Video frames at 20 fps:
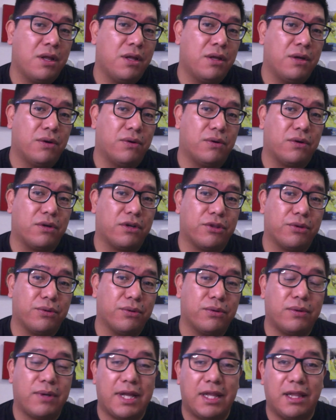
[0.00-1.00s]
or
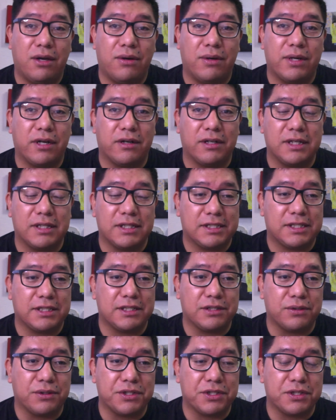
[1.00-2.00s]
through
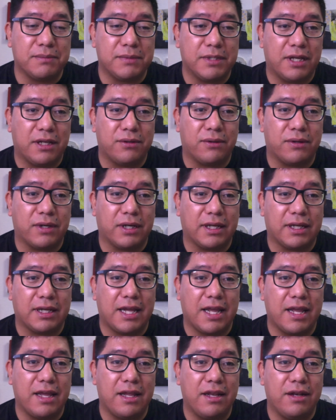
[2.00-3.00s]
hello@artsconsortium.org.
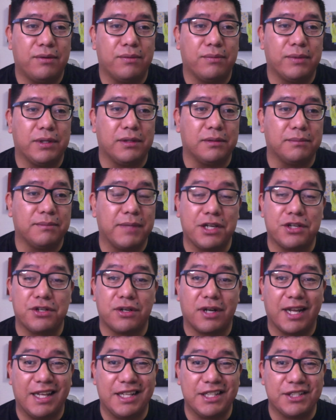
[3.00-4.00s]
And we'll make
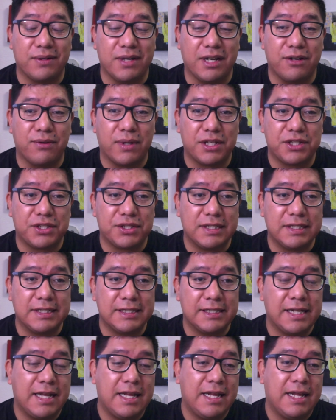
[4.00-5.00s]
sure to answer any
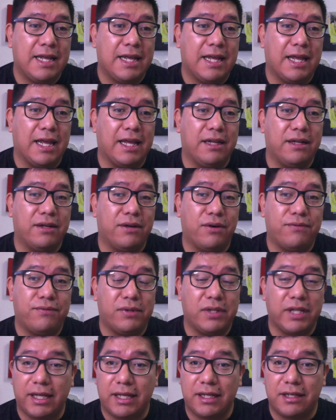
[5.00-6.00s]
questions, and
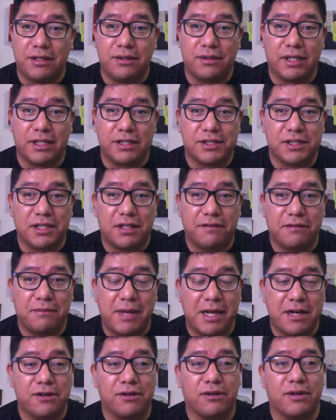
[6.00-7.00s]
hopefully you'll get yourself a
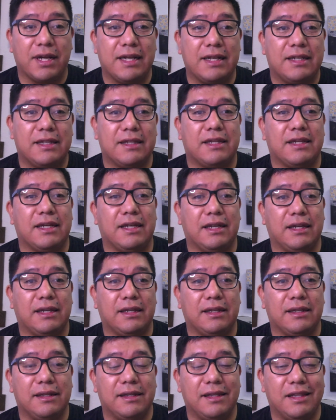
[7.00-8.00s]
microgrant.
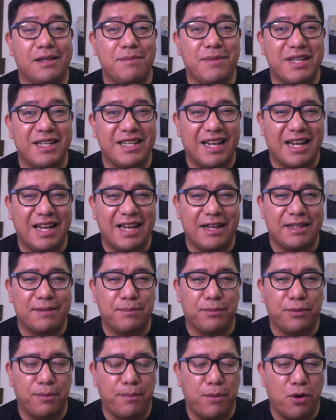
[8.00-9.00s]
The limit at
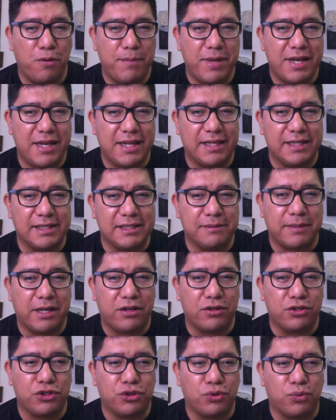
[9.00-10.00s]
the moment is
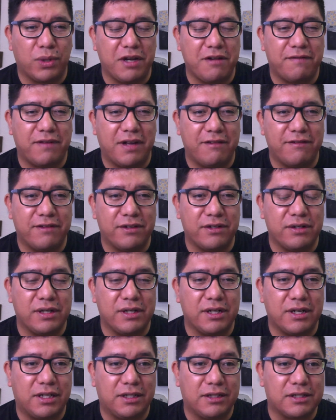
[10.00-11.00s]
about
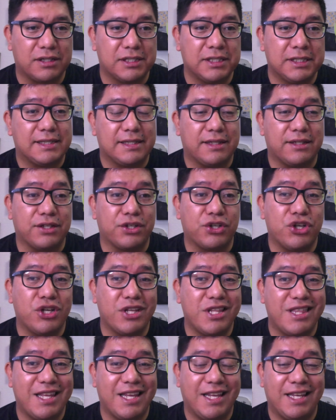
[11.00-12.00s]
$2,500. The
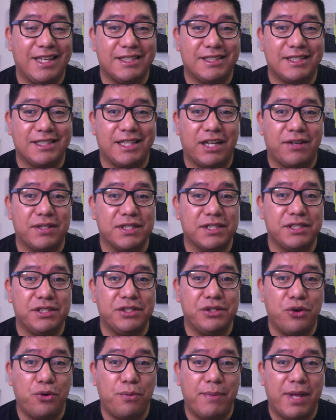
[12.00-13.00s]
good thing is that there is
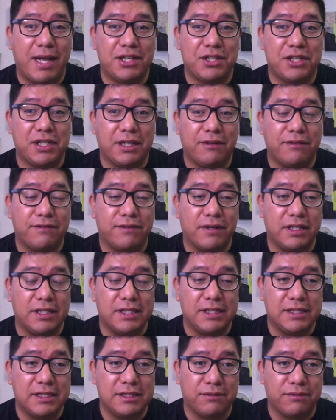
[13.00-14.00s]
no matching
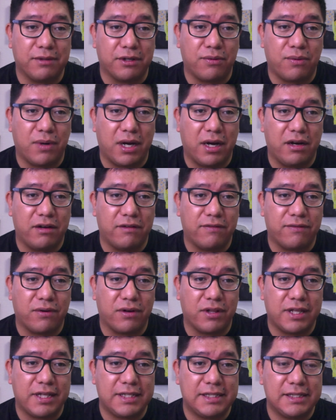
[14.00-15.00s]
funds required
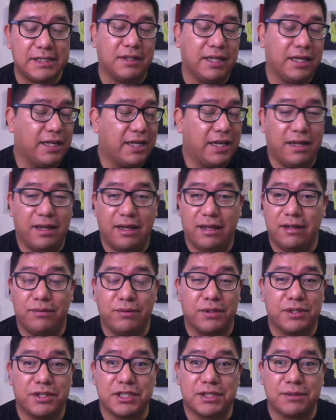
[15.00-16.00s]
for this, and
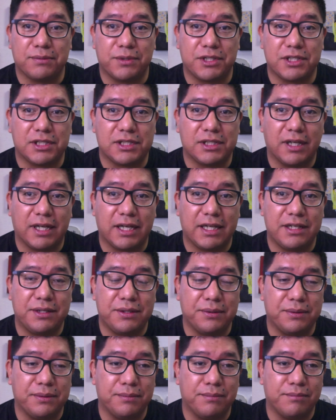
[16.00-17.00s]
we're just looking
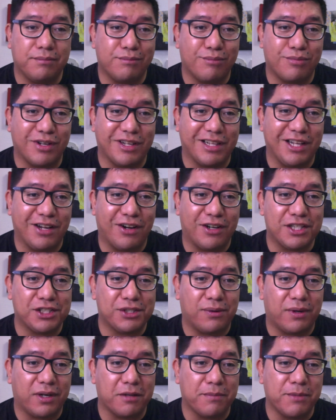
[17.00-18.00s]
to bring the arts
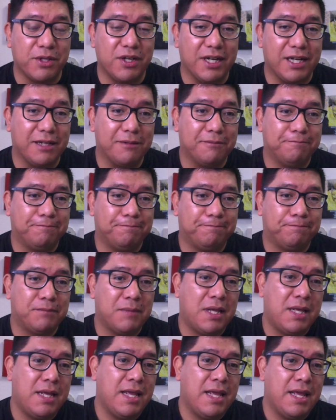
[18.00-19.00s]
to our community.
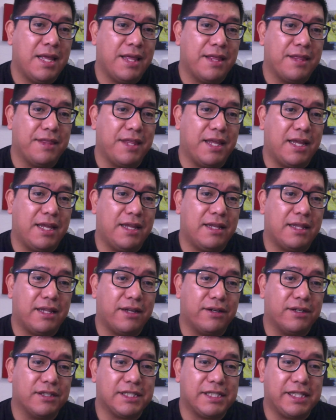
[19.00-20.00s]
Then
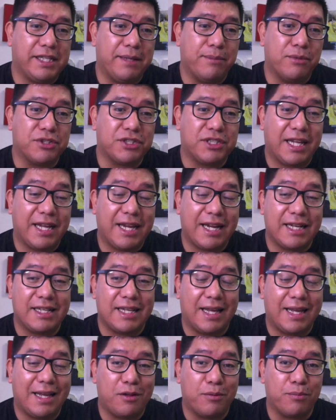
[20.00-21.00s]
there's the Mosaic
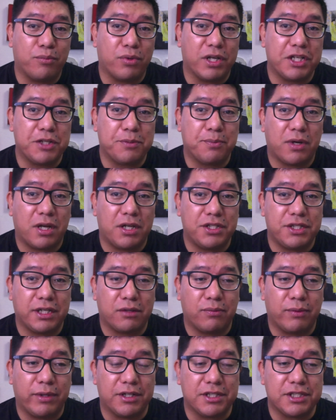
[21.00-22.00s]
Tile Bridge
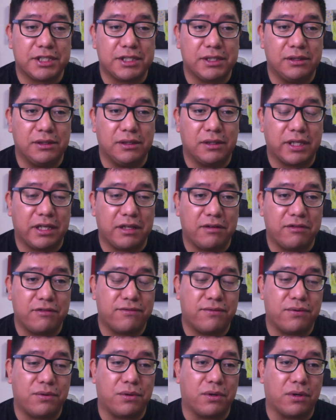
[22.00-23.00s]
Project. We are still looking
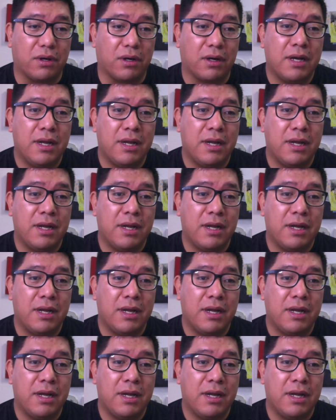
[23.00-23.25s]
for